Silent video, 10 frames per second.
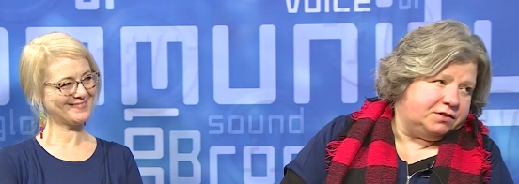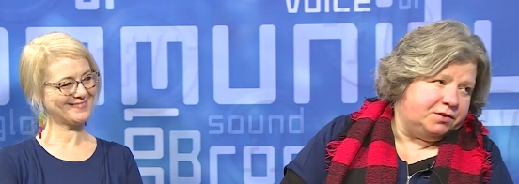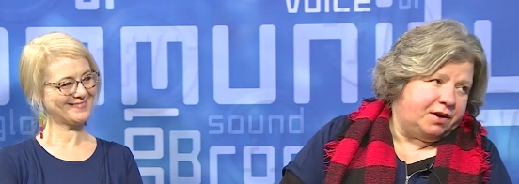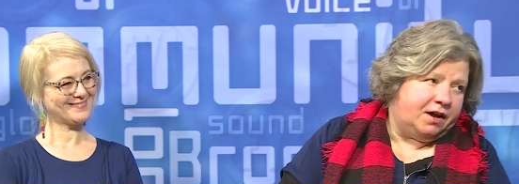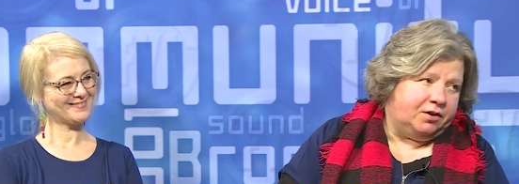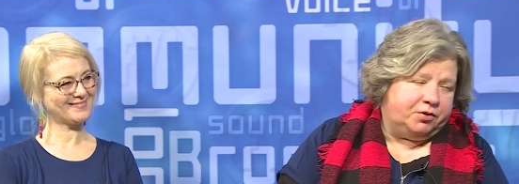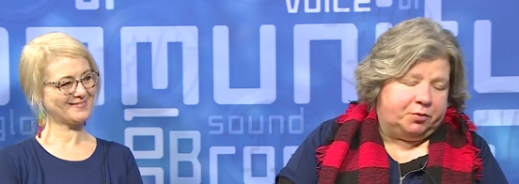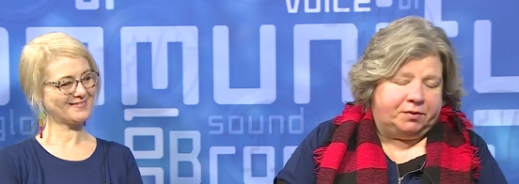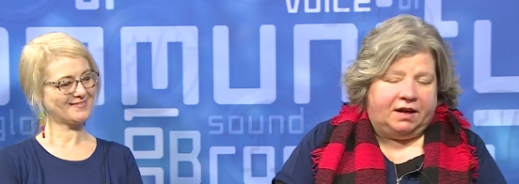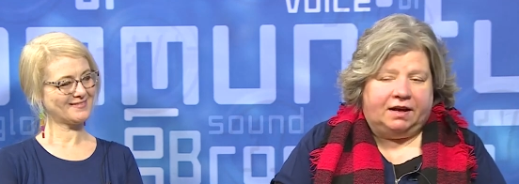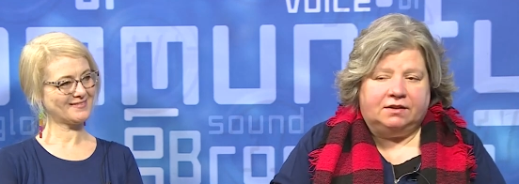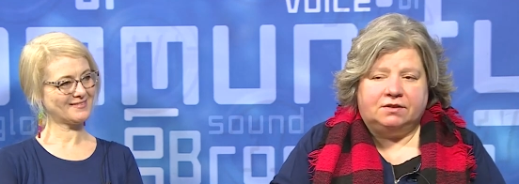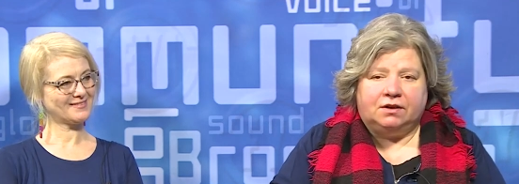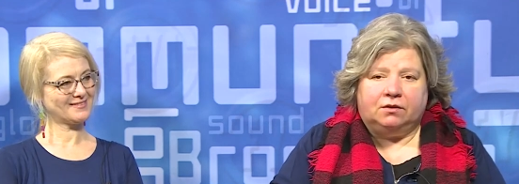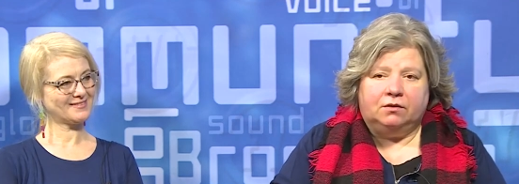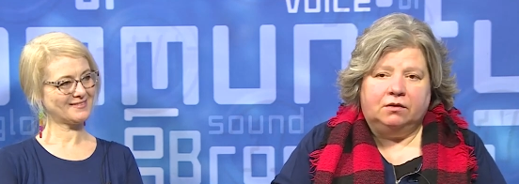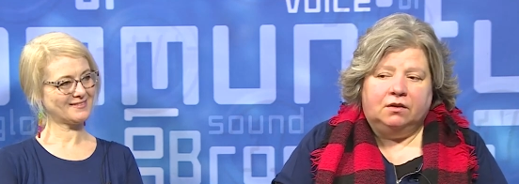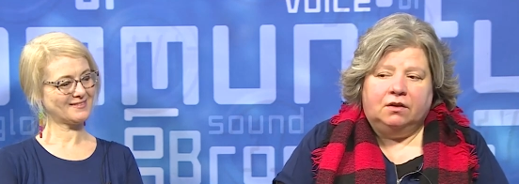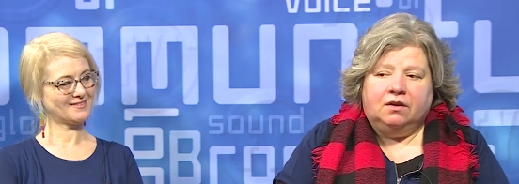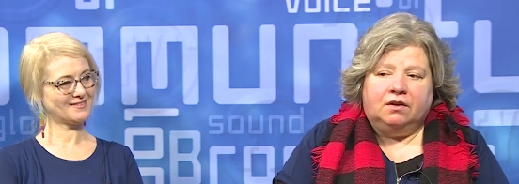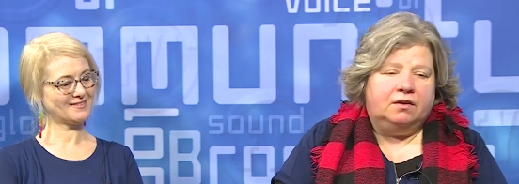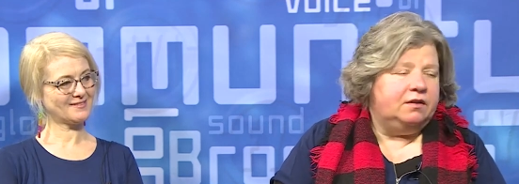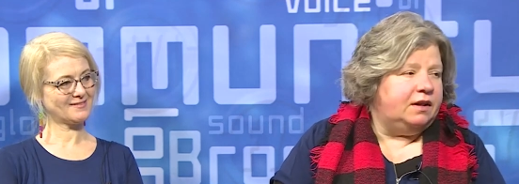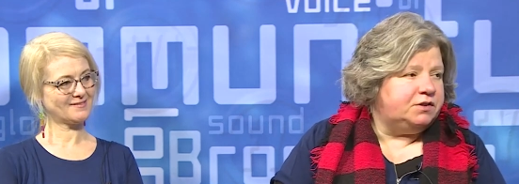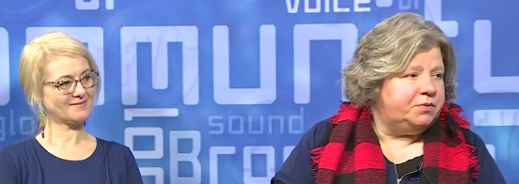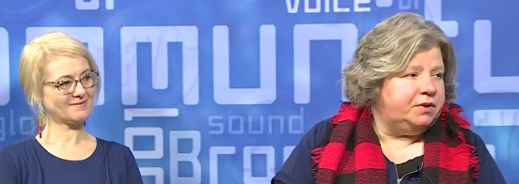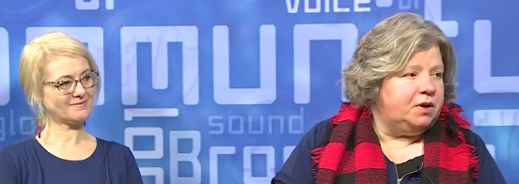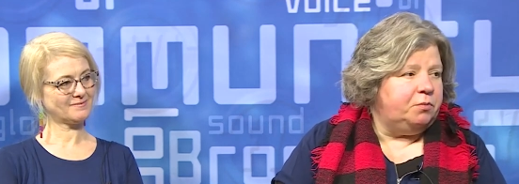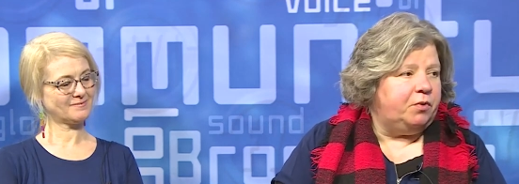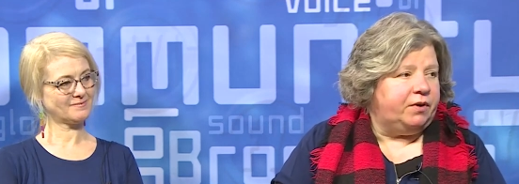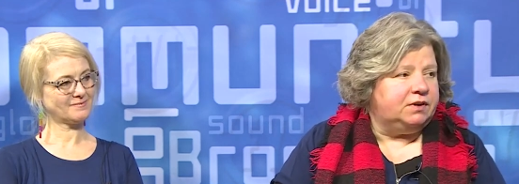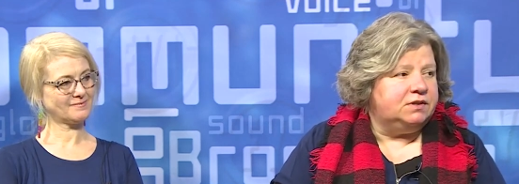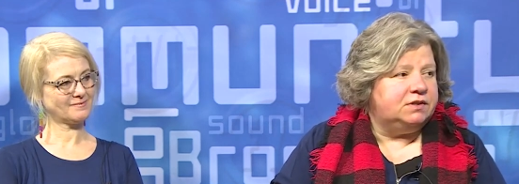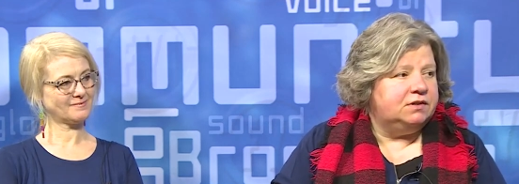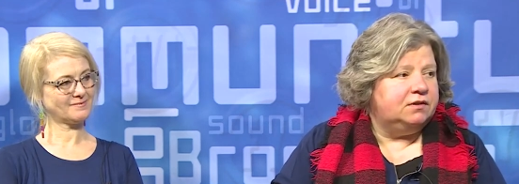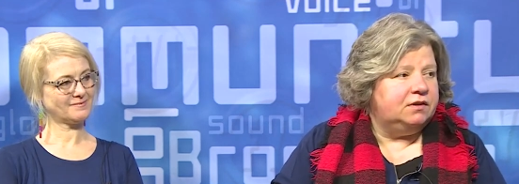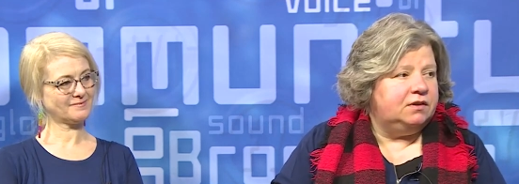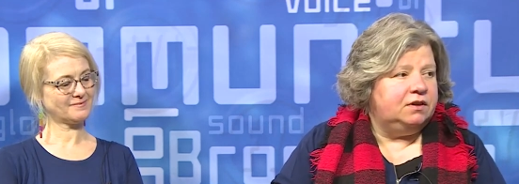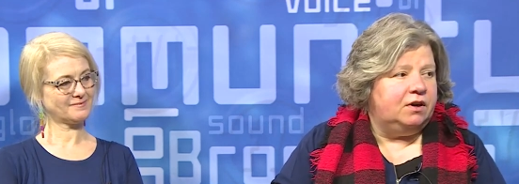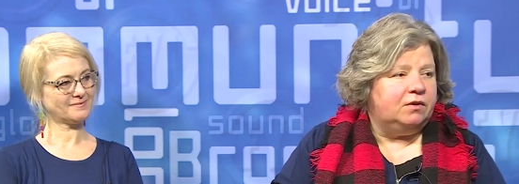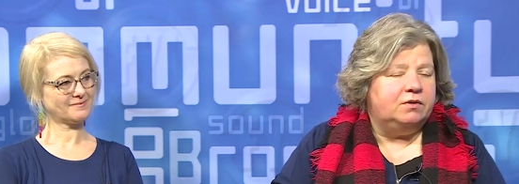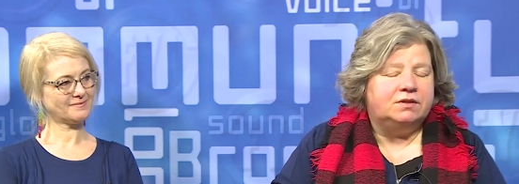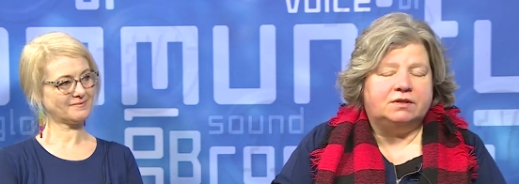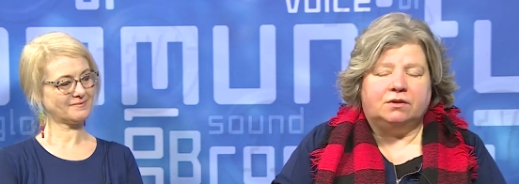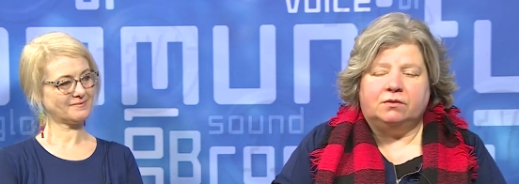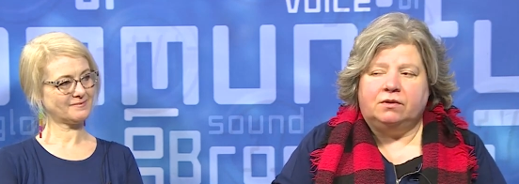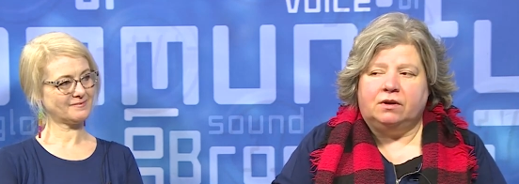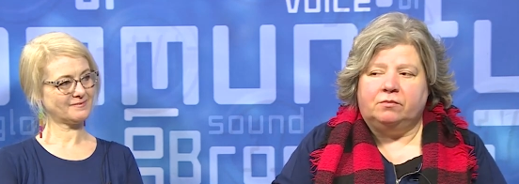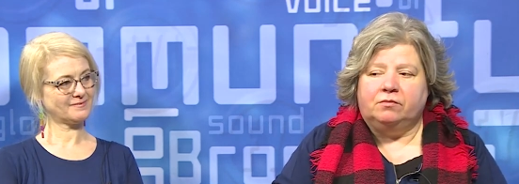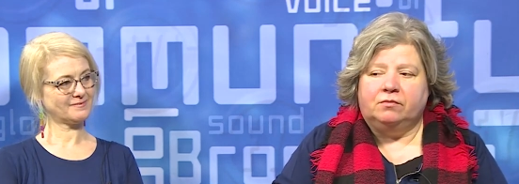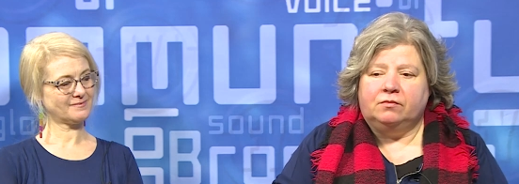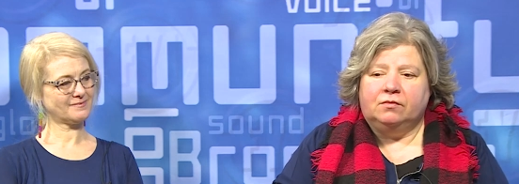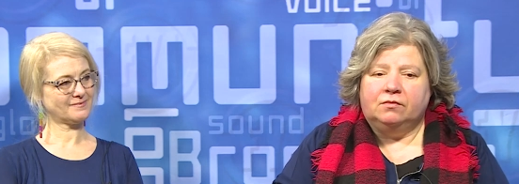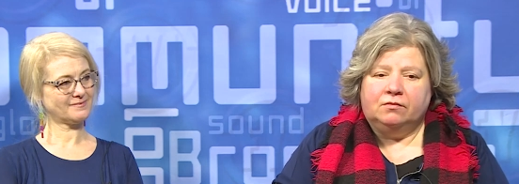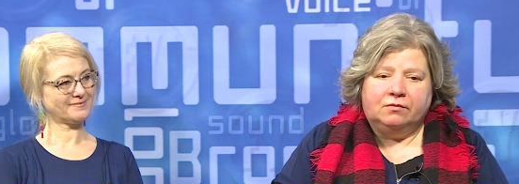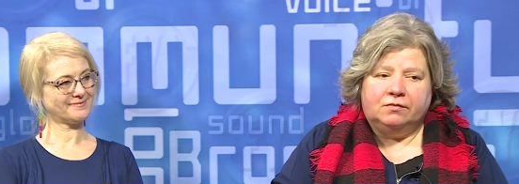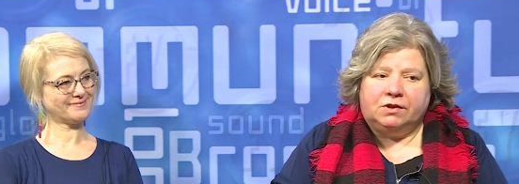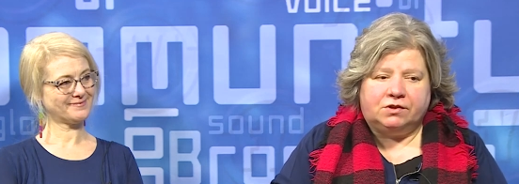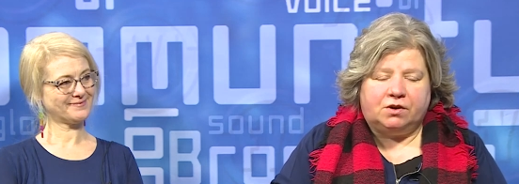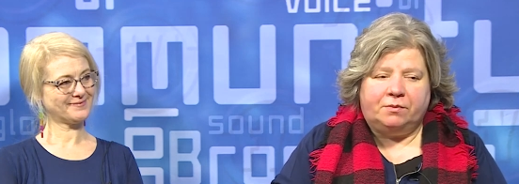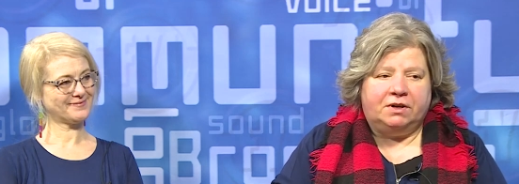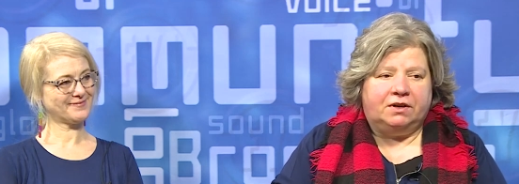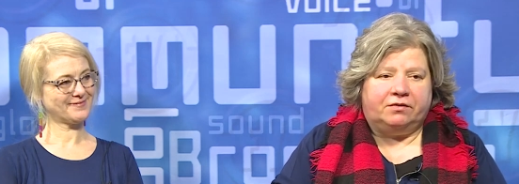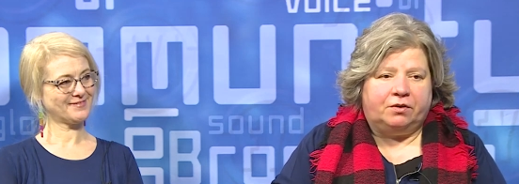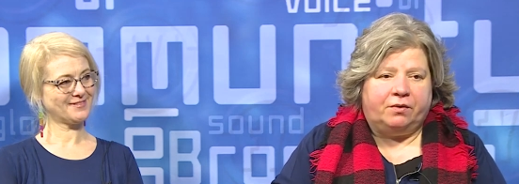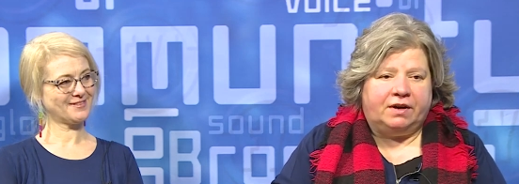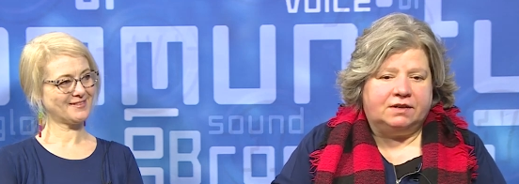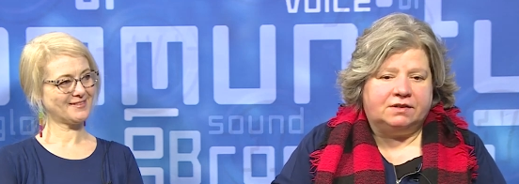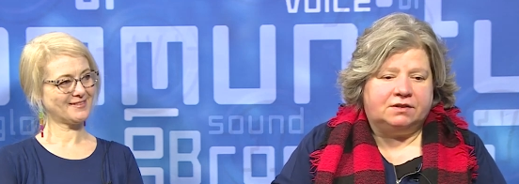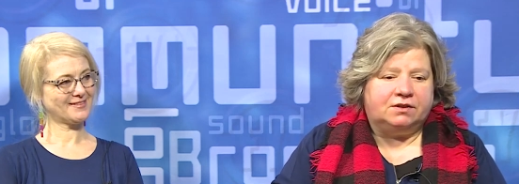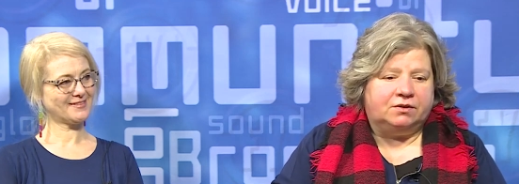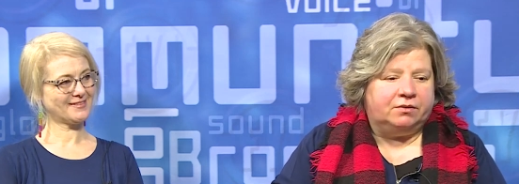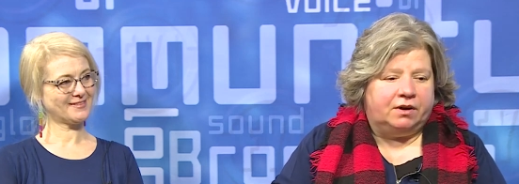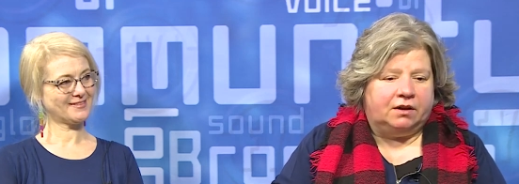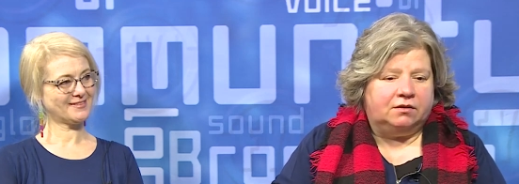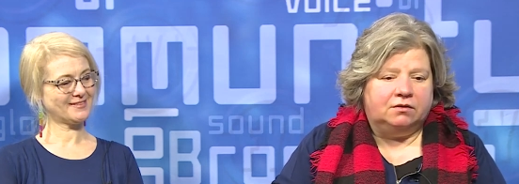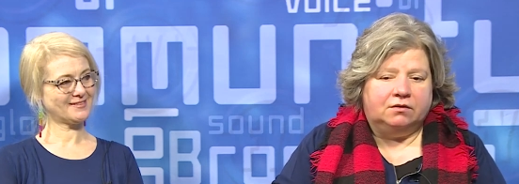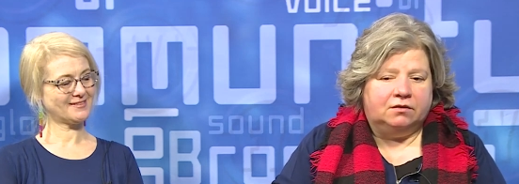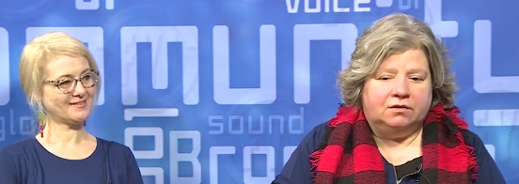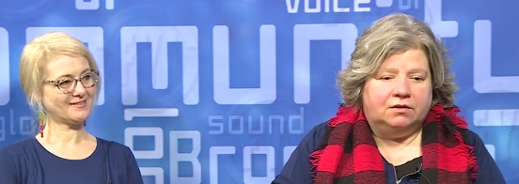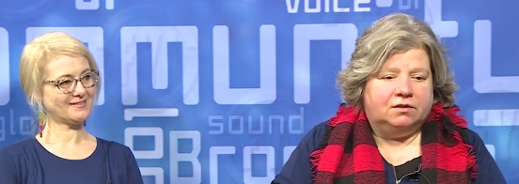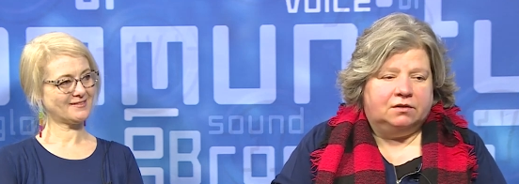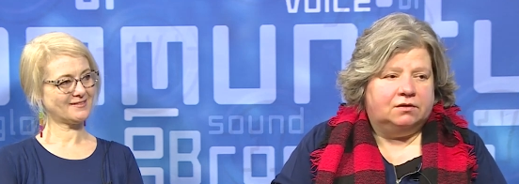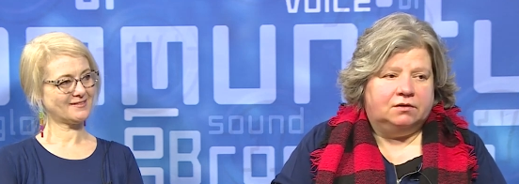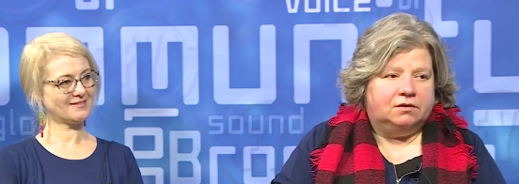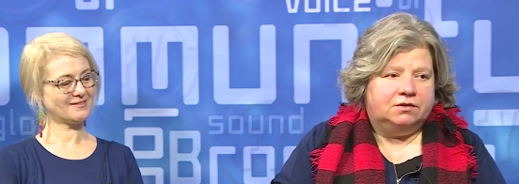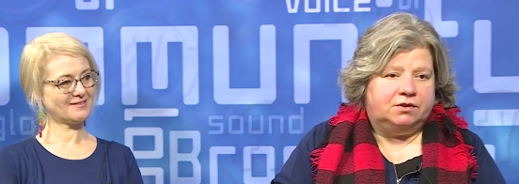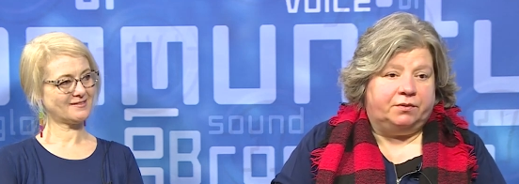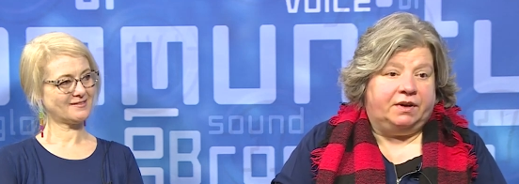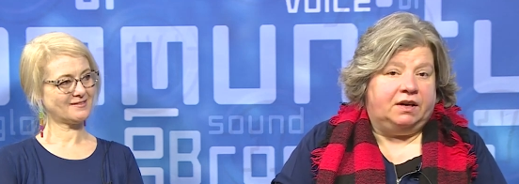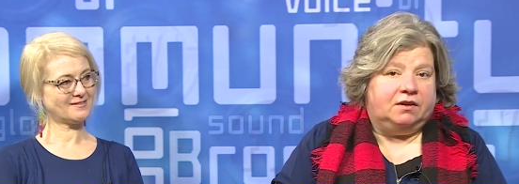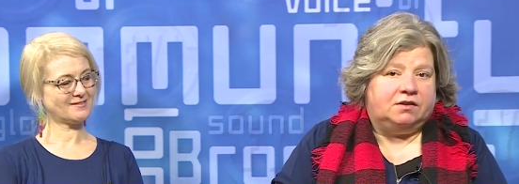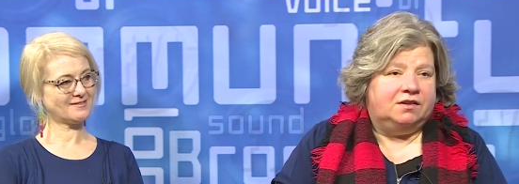Speaker 1: as mm-hmm. you can on your plate. Yeah. So, and that's really important. Uh, yeah. You know, so um, there's so many different ways to. Uh, to eat.